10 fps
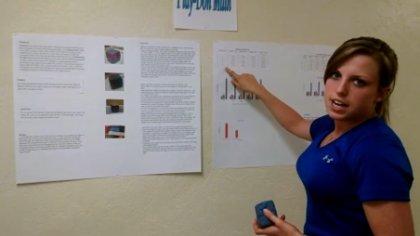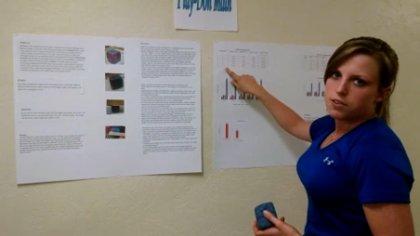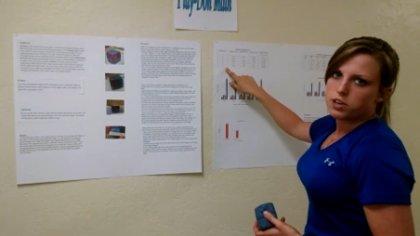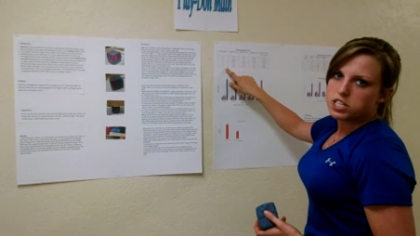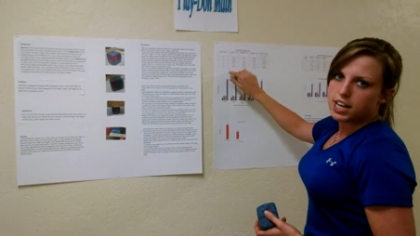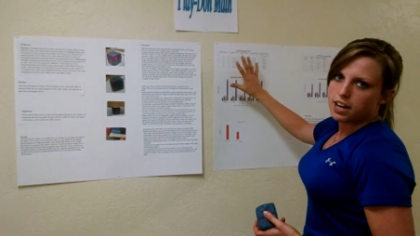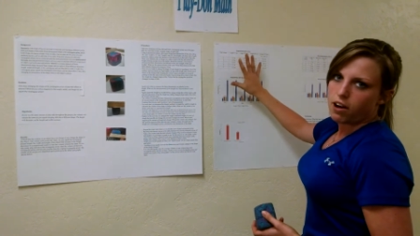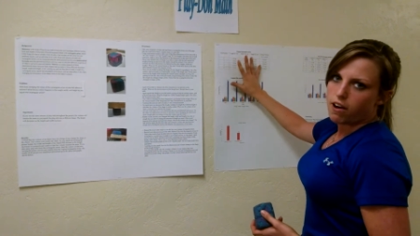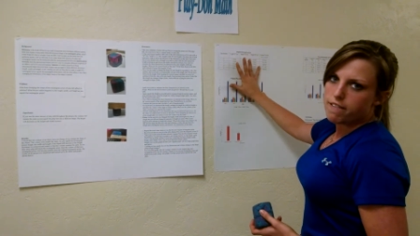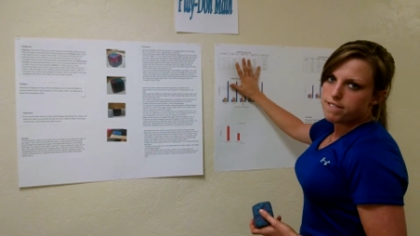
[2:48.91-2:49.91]
And once you get
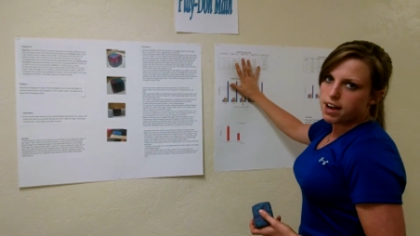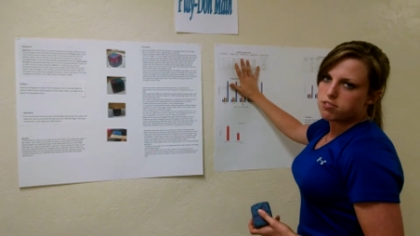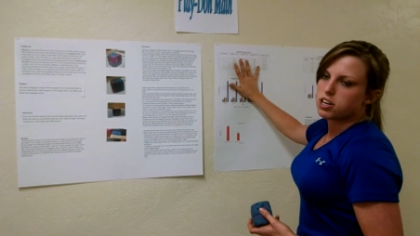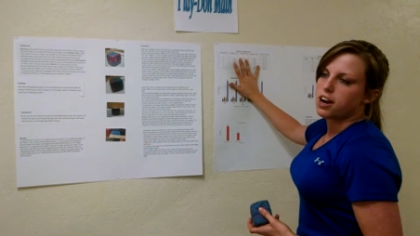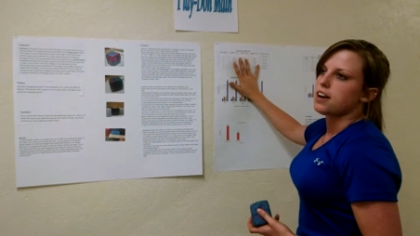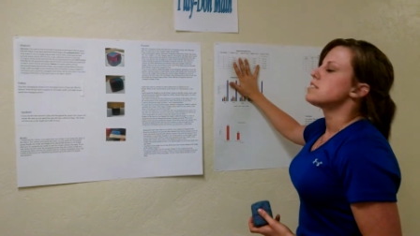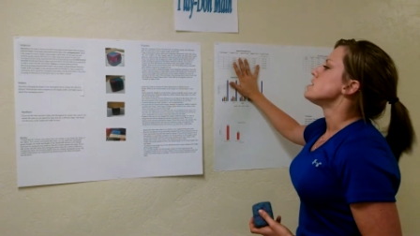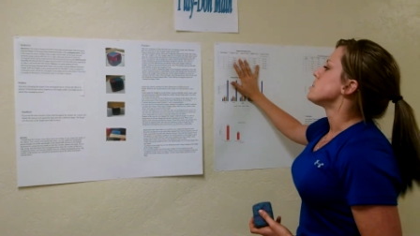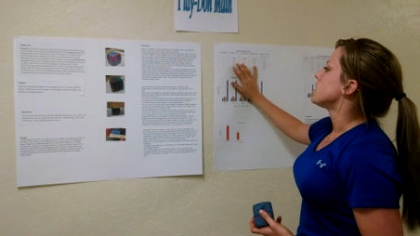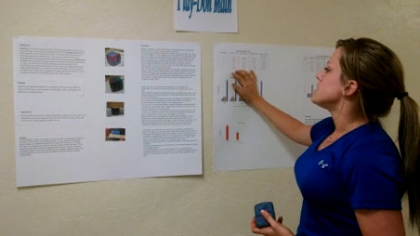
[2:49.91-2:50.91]
all 5 trials,
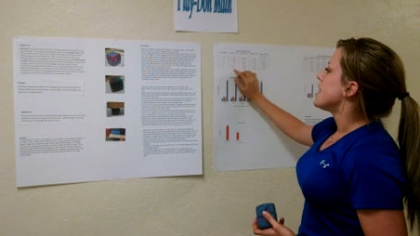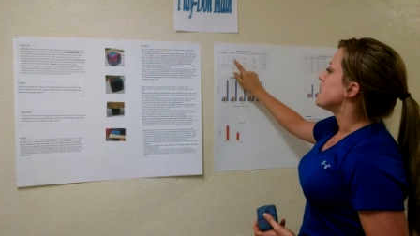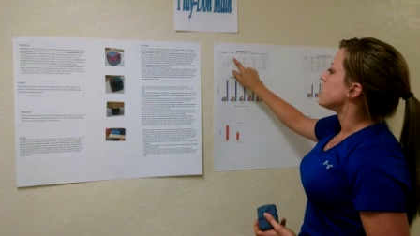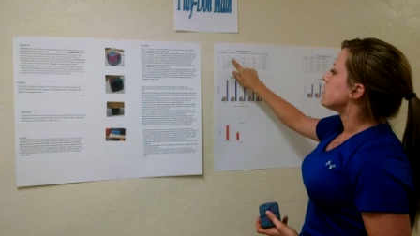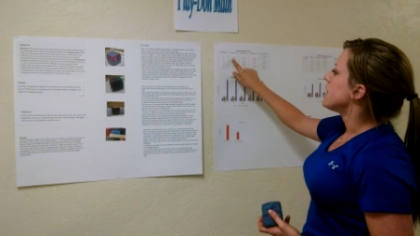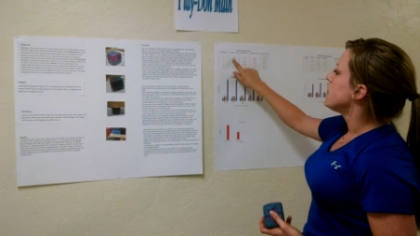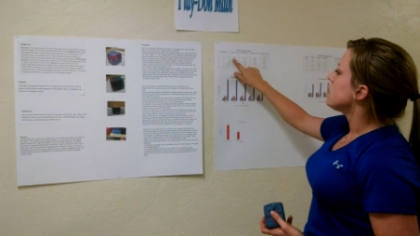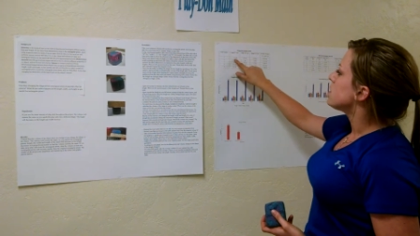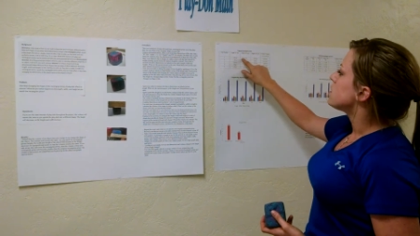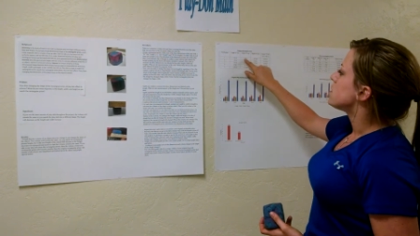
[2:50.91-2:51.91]
then you're going to take your
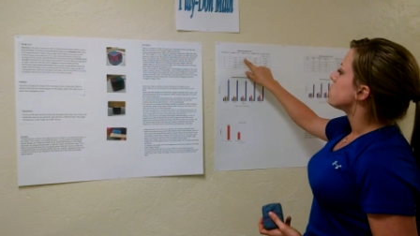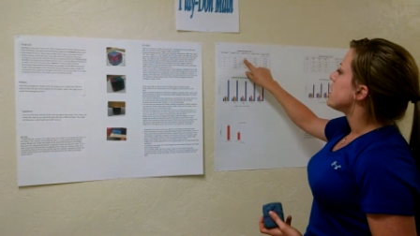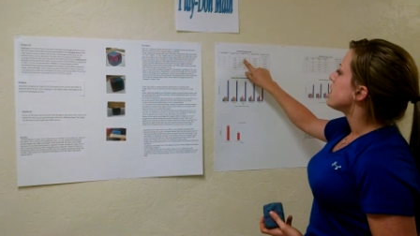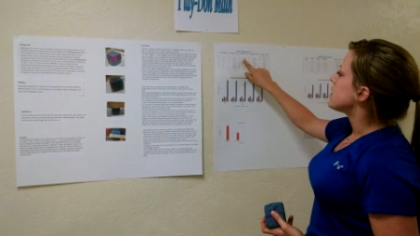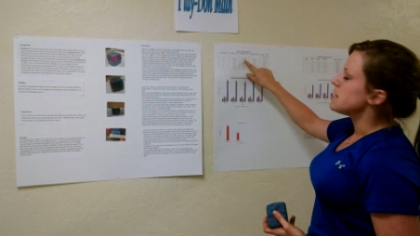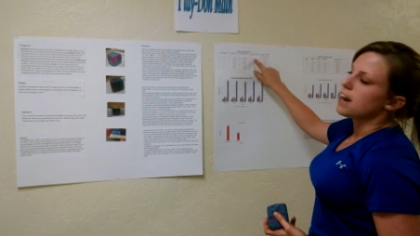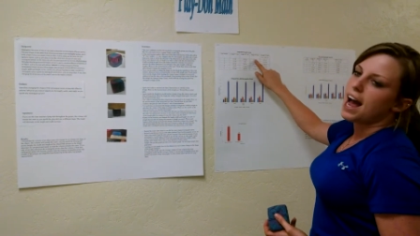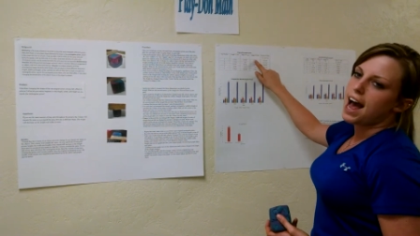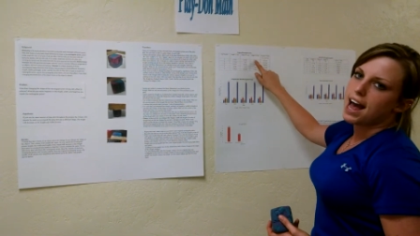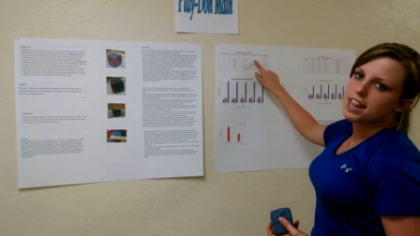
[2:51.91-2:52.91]
length, your width, and your
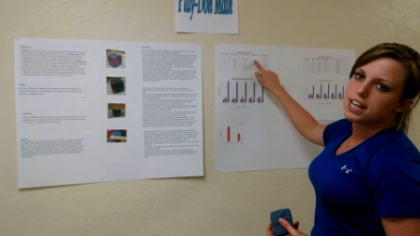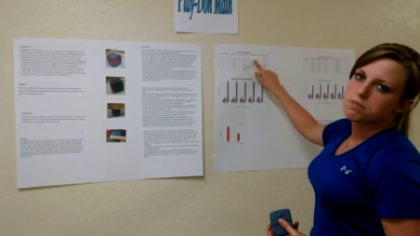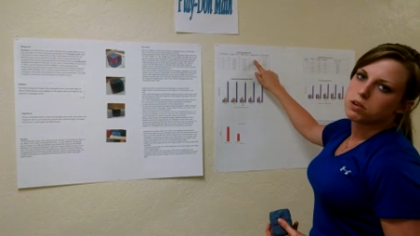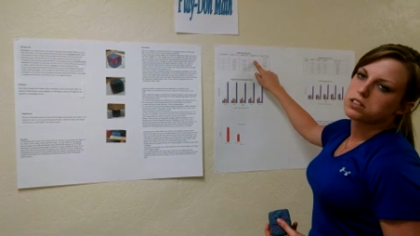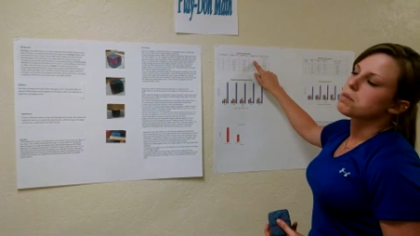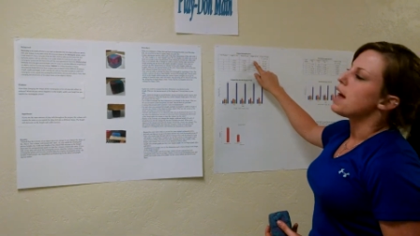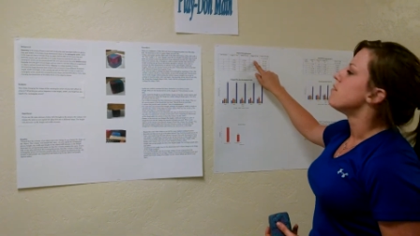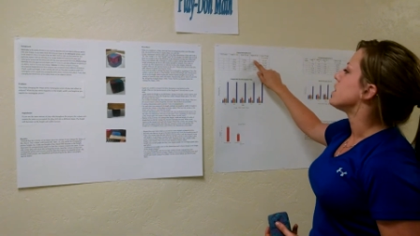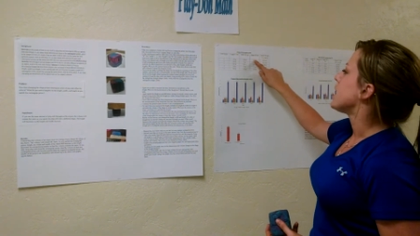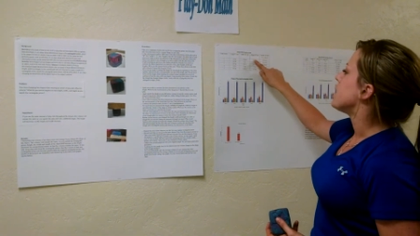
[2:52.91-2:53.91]
height and multiply
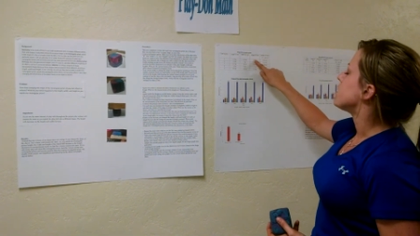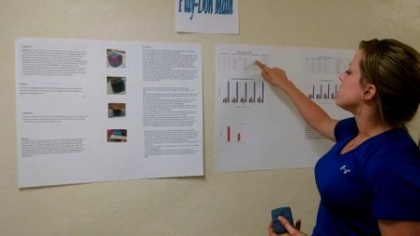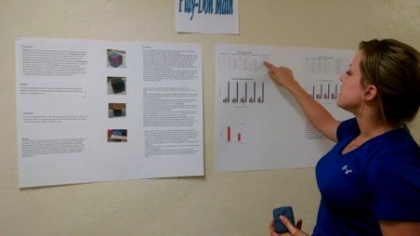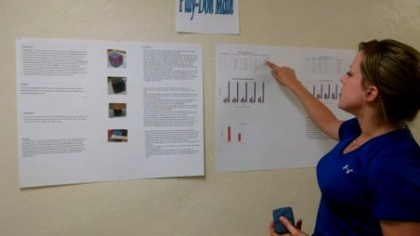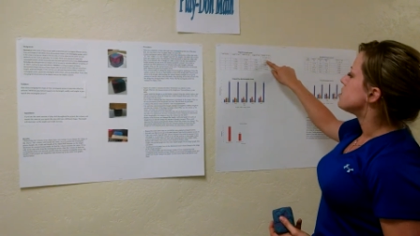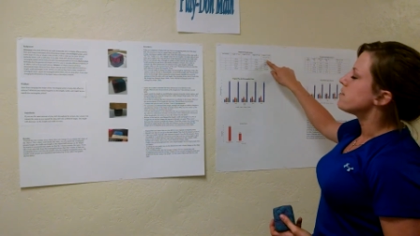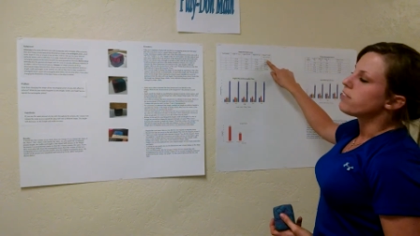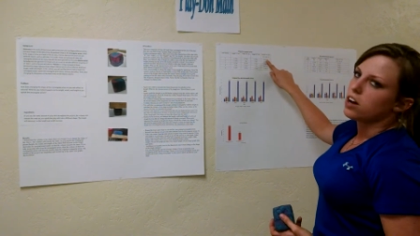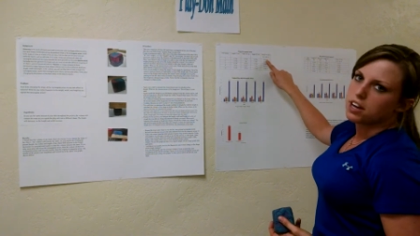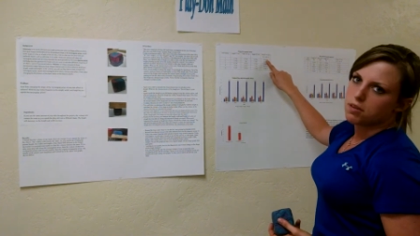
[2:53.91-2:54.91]
them together to get your
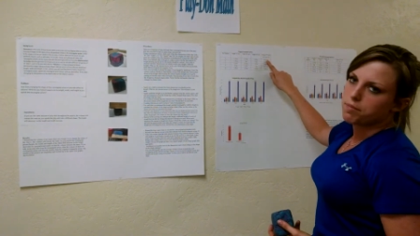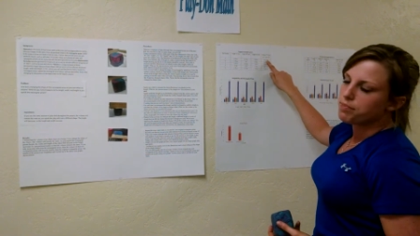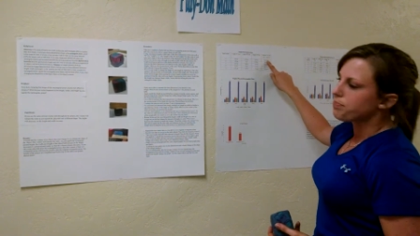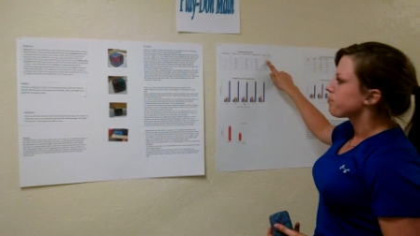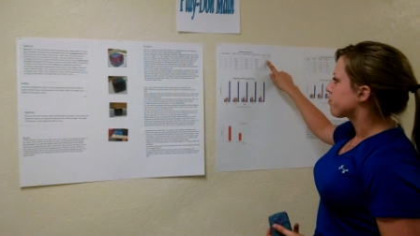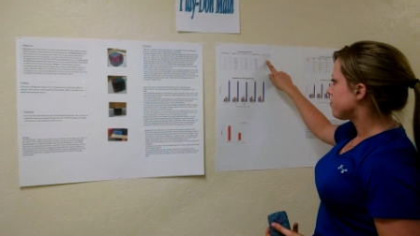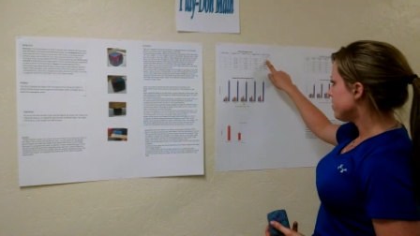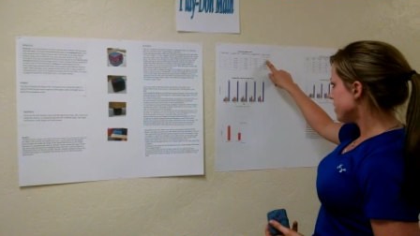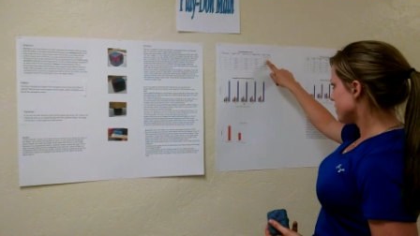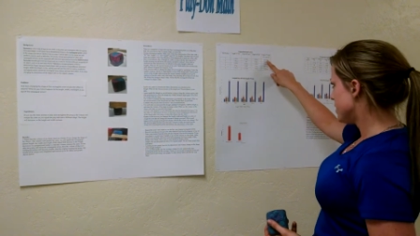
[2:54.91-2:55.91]
volume.
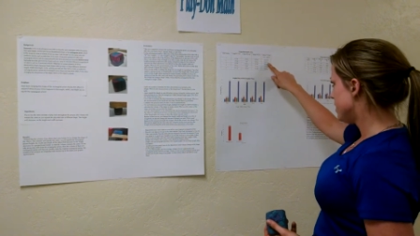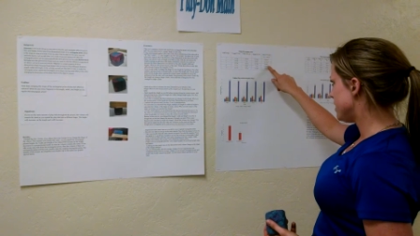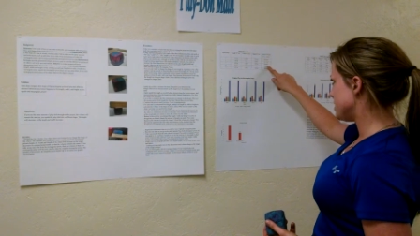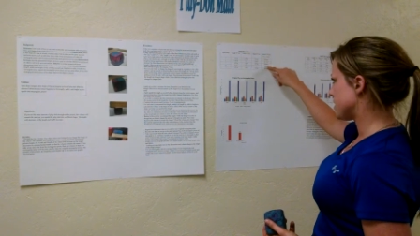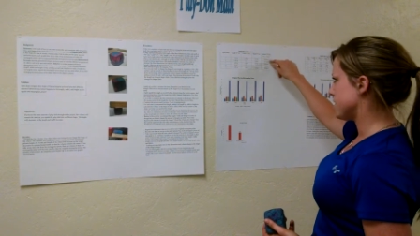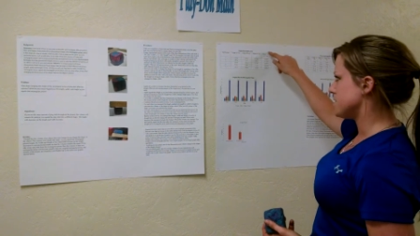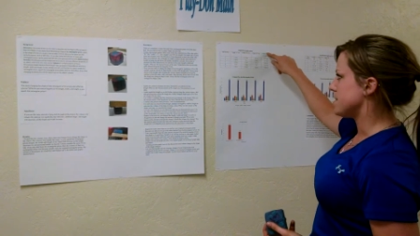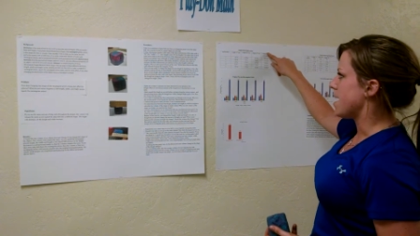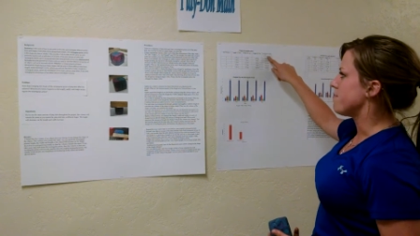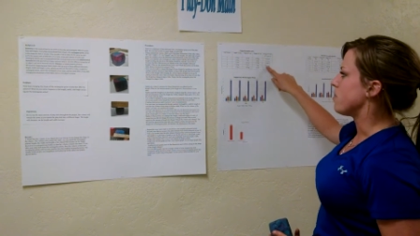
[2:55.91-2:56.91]
And you're going to
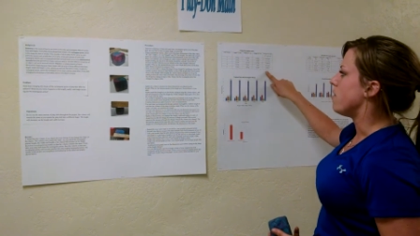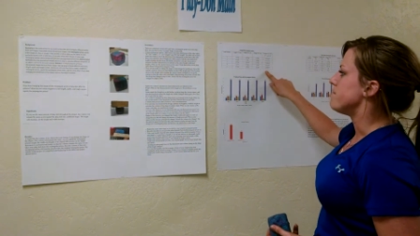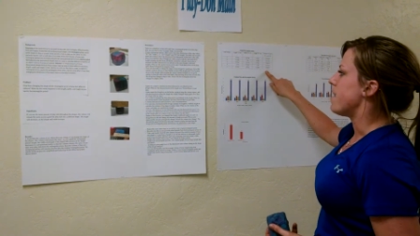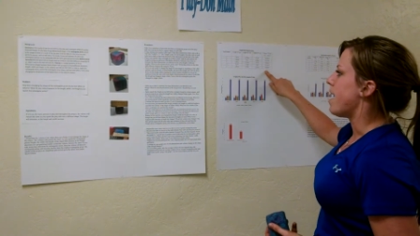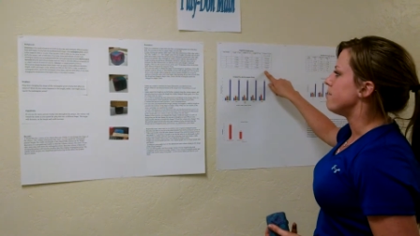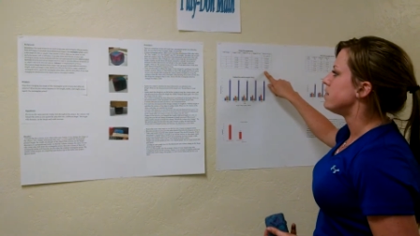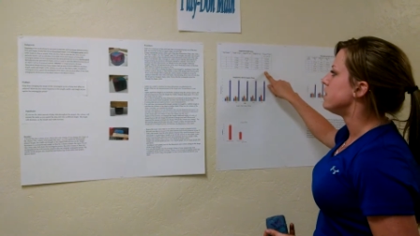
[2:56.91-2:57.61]
do that for all 5.